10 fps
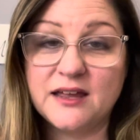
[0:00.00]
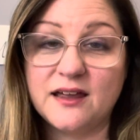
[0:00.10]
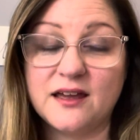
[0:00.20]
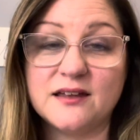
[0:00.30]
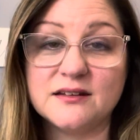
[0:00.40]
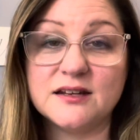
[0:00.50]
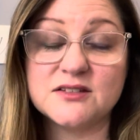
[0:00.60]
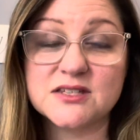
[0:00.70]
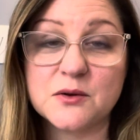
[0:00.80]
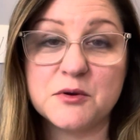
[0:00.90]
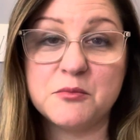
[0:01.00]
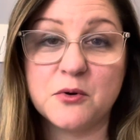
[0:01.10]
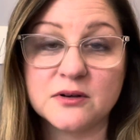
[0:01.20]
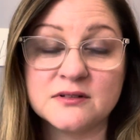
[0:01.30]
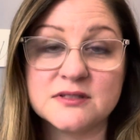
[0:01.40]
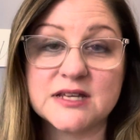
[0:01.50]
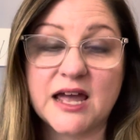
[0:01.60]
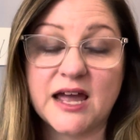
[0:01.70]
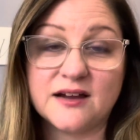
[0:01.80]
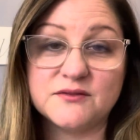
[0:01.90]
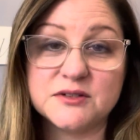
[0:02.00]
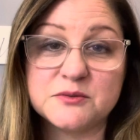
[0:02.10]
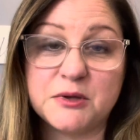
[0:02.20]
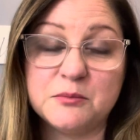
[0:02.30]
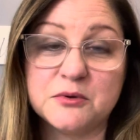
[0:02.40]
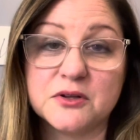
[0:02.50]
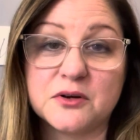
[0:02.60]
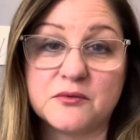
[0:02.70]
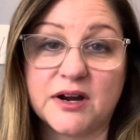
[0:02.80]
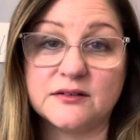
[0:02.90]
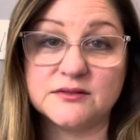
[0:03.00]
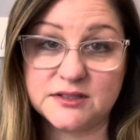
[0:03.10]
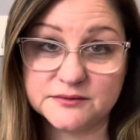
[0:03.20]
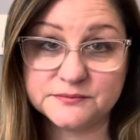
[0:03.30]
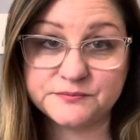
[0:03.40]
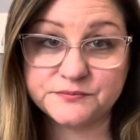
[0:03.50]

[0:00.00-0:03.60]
And it's so important to have those people around you.